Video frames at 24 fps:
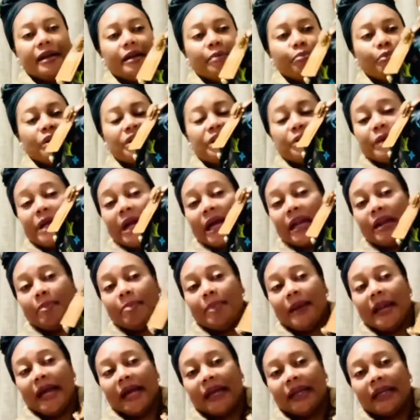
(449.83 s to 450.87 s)
multicolor
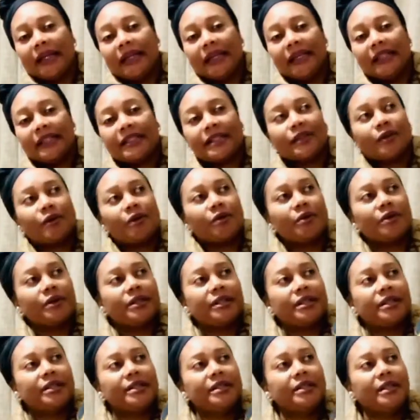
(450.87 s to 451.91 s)
black. It's called
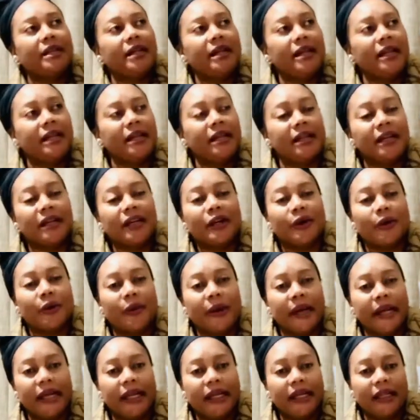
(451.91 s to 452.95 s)
the
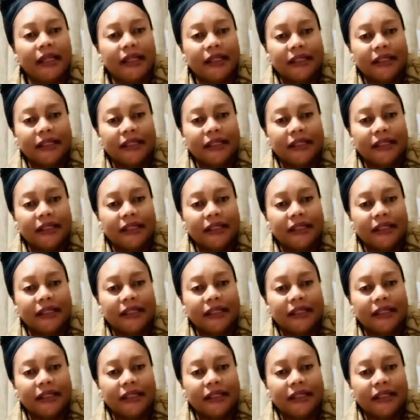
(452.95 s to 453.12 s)
Noé,